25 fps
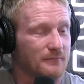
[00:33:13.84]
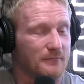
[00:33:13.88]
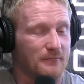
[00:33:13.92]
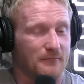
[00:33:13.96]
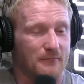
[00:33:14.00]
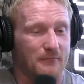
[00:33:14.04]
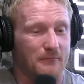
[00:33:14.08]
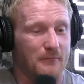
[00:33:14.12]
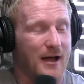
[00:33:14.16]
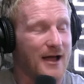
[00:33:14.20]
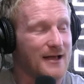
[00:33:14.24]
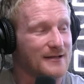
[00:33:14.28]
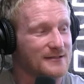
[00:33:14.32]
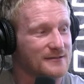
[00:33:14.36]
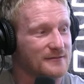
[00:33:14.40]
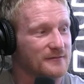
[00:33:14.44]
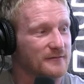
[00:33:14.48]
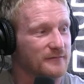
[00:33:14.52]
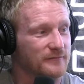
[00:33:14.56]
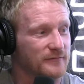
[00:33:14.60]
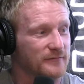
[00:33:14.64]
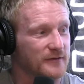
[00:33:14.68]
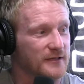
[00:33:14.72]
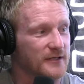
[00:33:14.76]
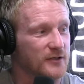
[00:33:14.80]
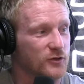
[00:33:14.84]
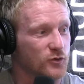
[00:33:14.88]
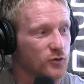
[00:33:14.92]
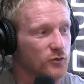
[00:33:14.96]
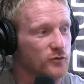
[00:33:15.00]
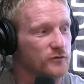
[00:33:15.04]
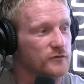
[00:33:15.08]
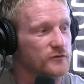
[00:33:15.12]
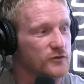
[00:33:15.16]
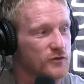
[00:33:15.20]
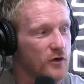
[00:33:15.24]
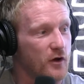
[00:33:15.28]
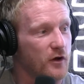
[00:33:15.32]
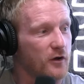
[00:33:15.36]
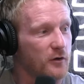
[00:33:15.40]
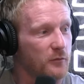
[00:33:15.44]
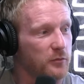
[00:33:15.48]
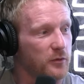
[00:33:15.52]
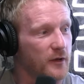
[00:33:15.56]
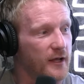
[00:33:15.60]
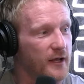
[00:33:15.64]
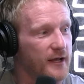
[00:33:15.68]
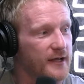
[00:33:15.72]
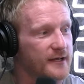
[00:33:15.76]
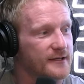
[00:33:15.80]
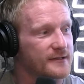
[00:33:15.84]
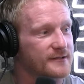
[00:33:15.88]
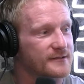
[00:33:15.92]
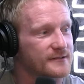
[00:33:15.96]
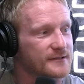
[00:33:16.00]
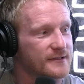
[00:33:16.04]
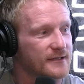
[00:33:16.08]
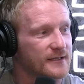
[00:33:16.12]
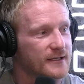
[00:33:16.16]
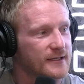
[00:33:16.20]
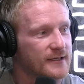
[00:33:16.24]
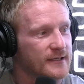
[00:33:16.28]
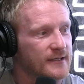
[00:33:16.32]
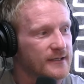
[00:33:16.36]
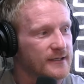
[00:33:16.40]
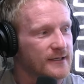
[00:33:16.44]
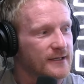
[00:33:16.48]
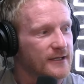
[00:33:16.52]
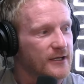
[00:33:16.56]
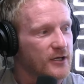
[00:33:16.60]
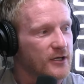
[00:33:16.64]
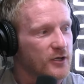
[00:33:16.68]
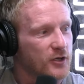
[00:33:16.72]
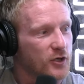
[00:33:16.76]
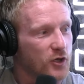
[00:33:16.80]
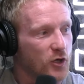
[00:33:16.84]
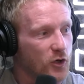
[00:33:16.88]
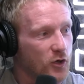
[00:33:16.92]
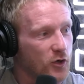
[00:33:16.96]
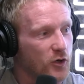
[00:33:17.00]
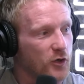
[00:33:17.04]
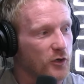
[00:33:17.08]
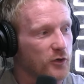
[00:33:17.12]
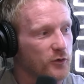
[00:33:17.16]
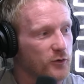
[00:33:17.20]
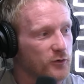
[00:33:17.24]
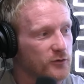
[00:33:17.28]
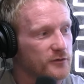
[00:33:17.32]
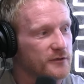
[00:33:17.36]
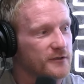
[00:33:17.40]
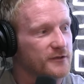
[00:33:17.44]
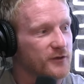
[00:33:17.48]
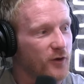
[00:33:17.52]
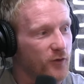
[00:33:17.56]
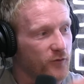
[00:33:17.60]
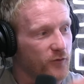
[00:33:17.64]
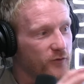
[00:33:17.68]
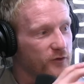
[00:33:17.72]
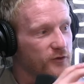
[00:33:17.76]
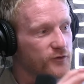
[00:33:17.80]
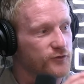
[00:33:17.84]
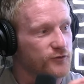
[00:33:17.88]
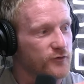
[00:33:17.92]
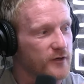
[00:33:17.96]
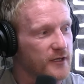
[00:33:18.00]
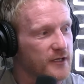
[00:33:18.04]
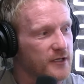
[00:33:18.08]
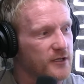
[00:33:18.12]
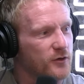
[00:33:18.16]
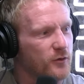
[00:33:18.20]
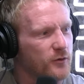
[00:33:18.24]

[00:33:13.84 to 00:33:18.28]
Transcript: massively good soccer players concluded on the drink.